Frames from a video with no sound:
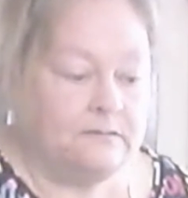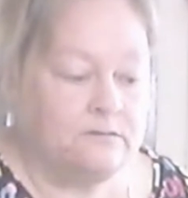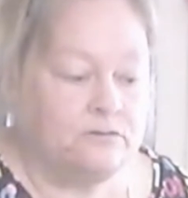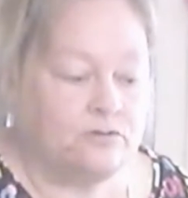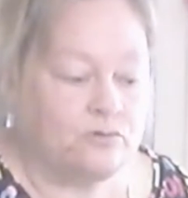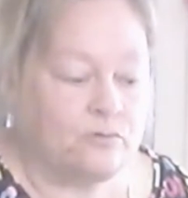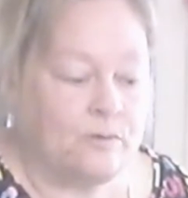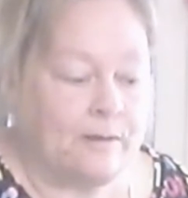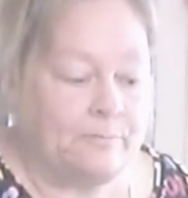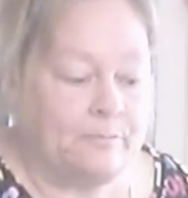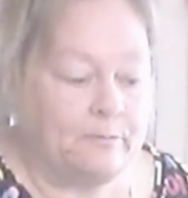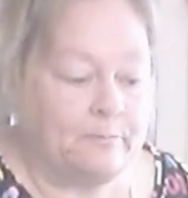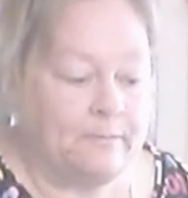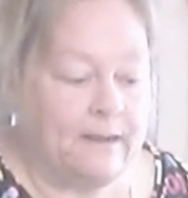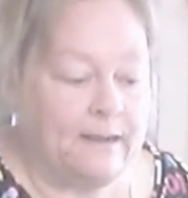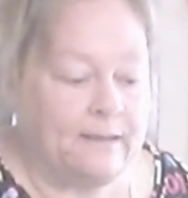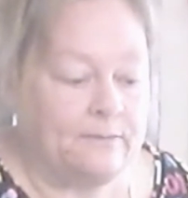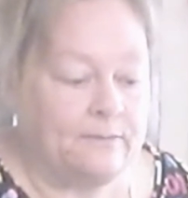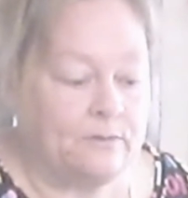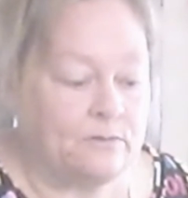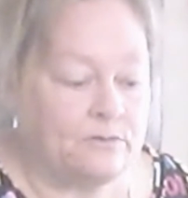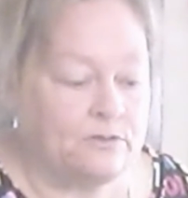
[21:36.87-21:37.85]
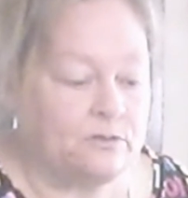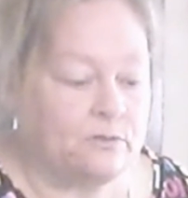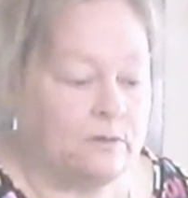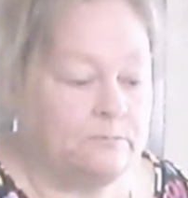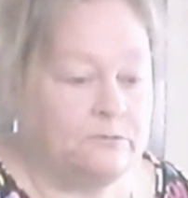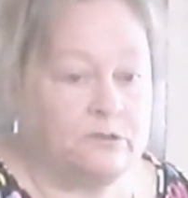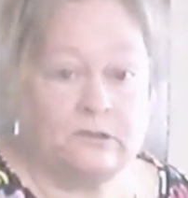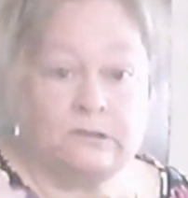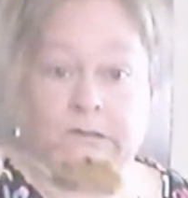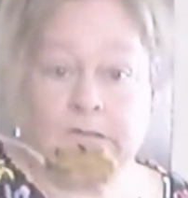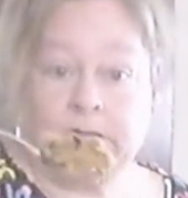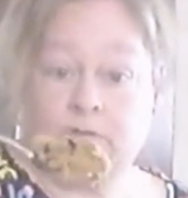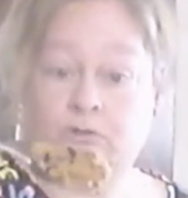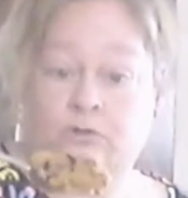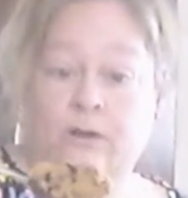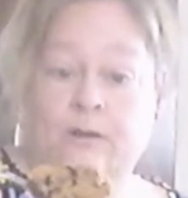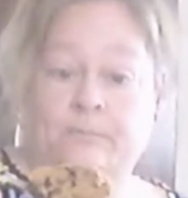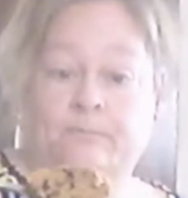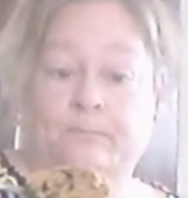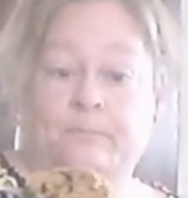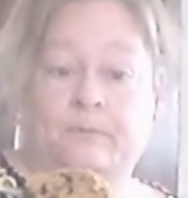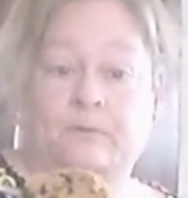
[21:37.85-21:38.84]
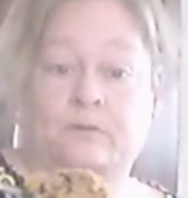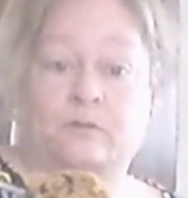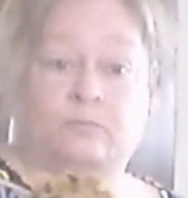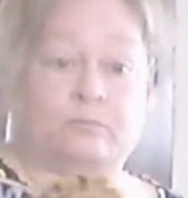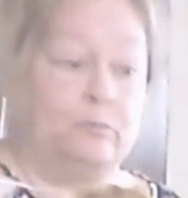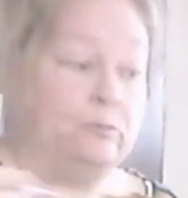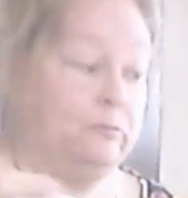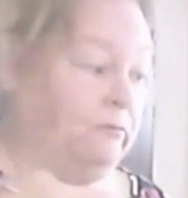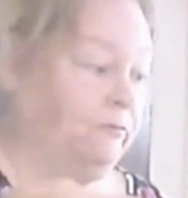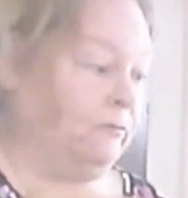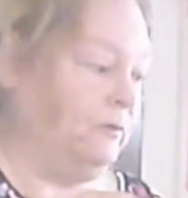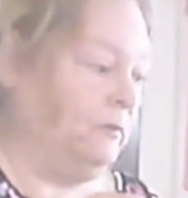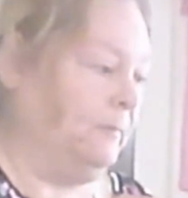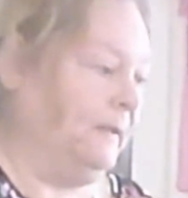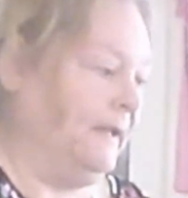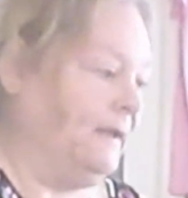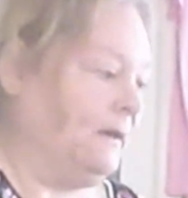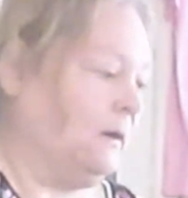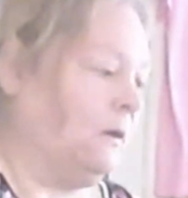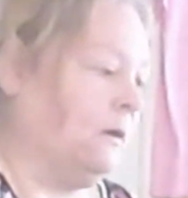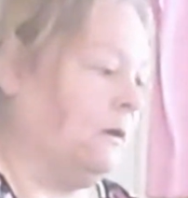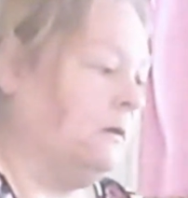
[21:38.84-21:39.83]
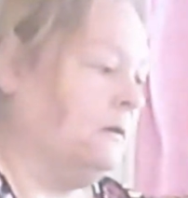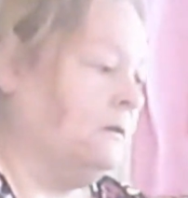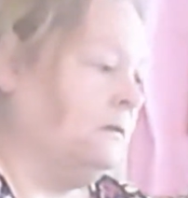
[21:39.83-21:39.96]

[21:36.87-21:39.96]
drop them on there. So I'm just going to drop a spoonful of batter